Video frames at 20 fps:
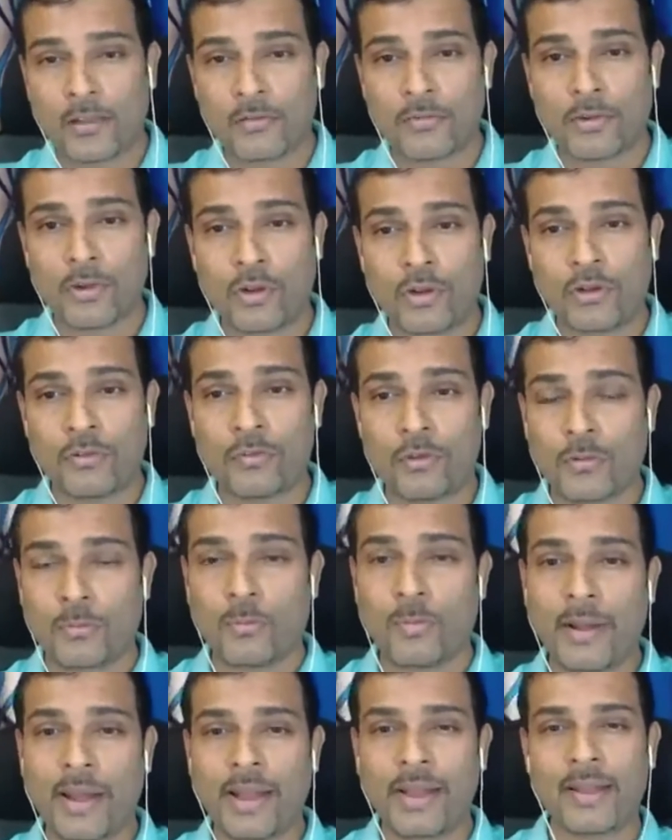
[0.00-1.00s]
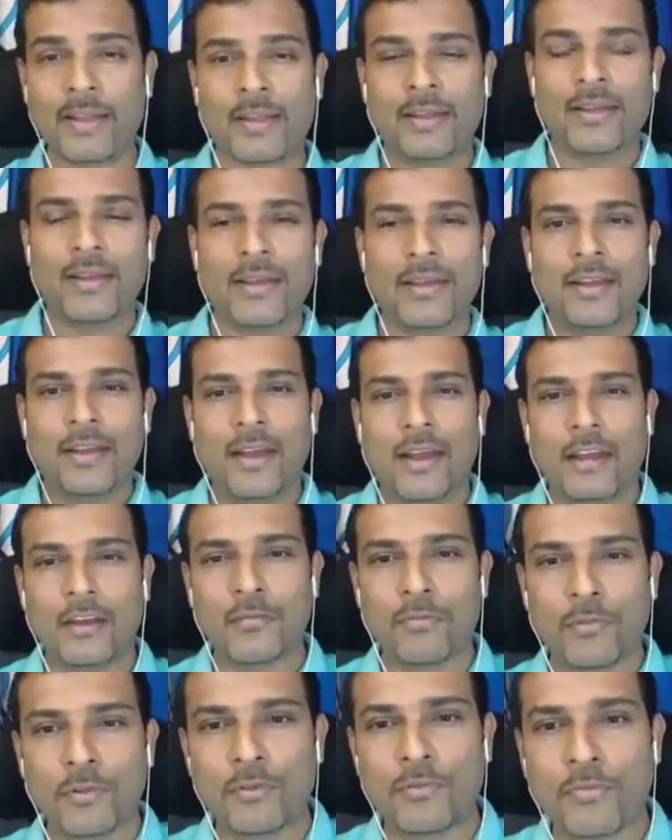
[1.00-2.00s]
If you're back, and
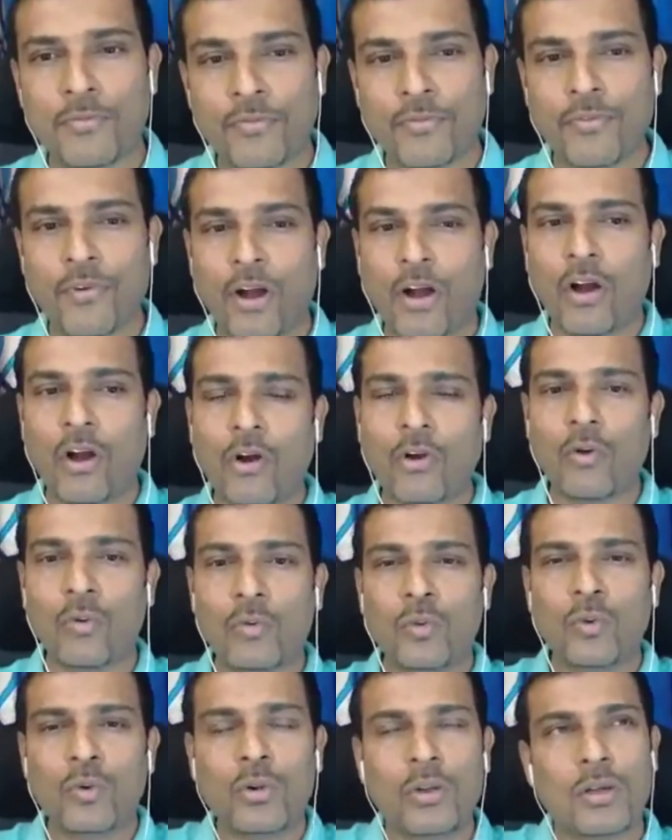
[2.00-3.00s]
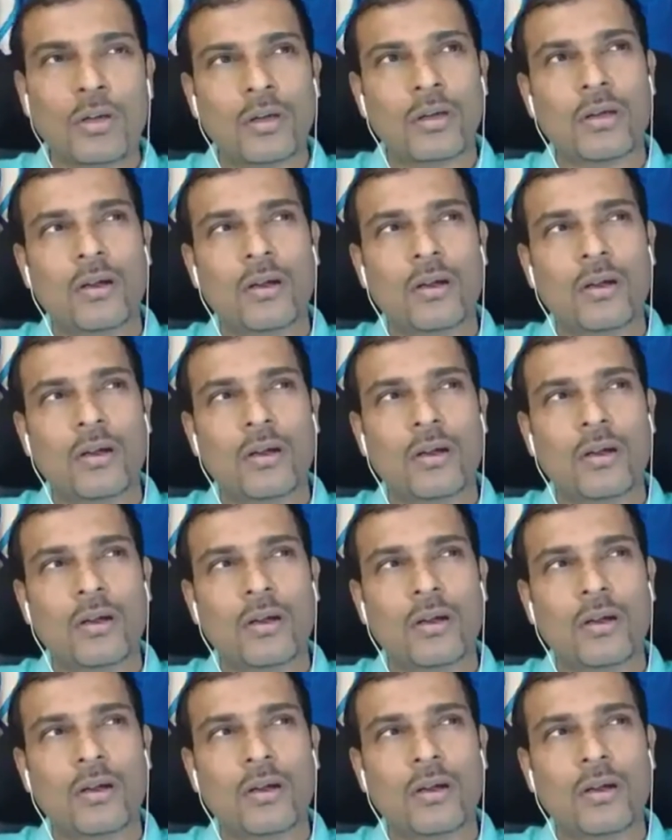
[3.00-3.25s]
if you found